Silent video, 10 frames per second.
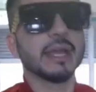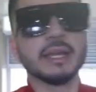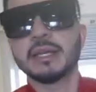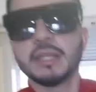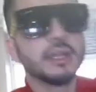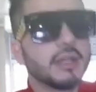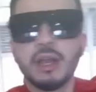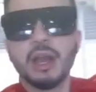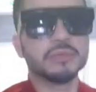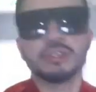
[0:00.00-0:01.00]
yeah,
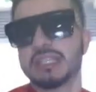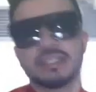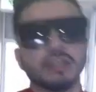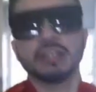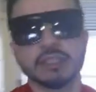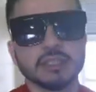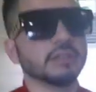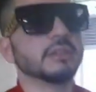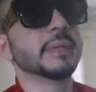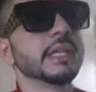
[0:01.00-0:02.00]
I'm just excited, you
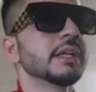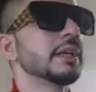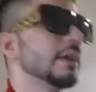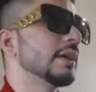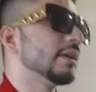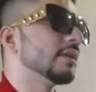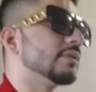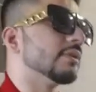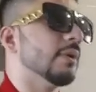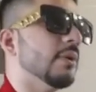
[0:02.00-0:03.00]
know what I mean?
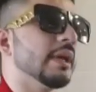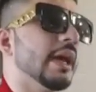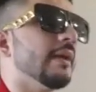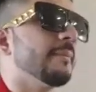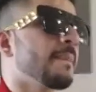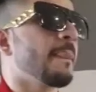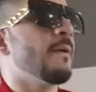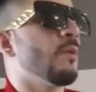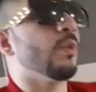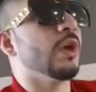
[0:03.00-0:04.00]
So yeah,
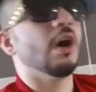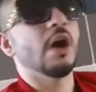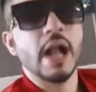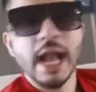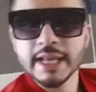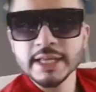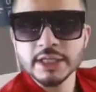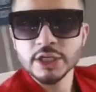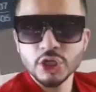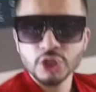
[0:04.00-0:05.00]
we are
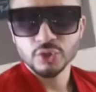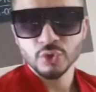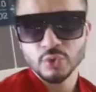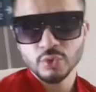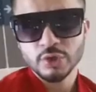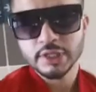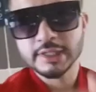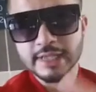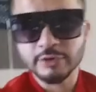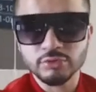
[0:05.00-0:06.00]
heading to
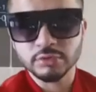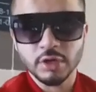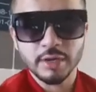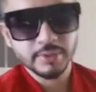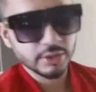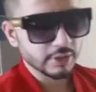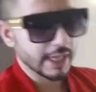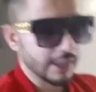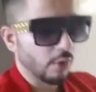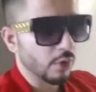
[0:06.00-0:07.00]
Central Library
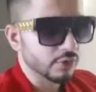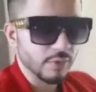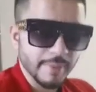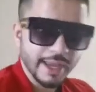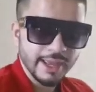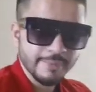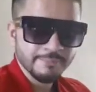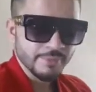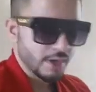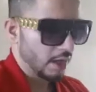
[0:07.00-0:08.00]
today, Causeway
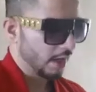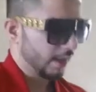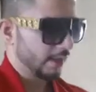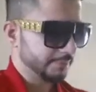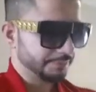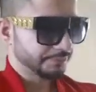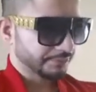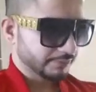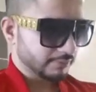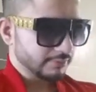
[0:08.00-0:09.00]
Bay. Um,
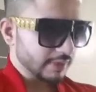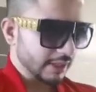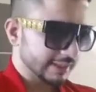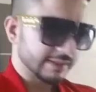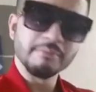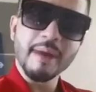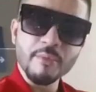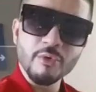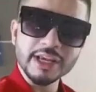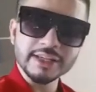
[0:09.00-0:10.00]
there's some
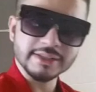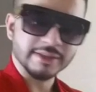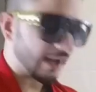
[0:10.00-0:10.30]
memories